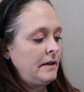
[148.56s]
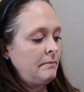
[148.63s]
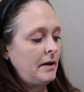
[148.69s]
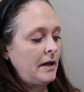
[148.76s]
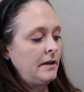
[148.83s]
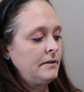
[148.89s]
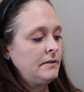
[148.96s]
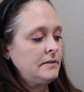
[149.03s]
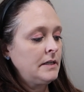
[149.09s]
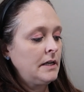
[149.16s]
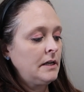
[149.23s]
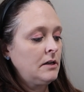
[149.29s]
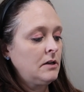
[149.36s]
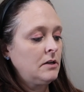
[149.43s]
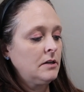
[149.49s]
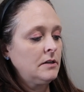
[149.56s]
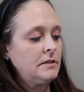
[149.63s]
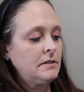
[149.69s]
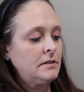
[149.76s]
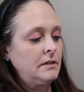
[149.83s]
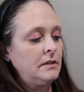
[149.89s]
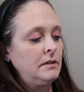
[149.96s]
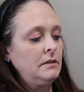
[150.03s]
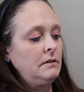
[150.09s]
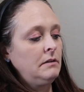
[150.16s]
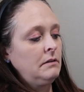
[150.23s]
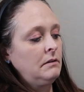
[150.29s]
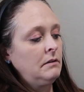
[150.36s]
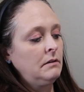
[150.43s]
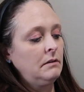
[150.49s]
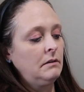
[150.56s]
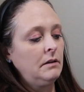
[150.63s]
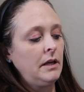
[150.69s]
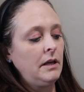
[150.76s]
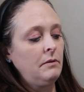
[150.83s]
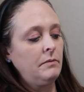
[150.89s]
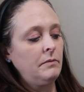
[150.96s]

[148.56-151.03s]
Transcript: then my other son, Carson, he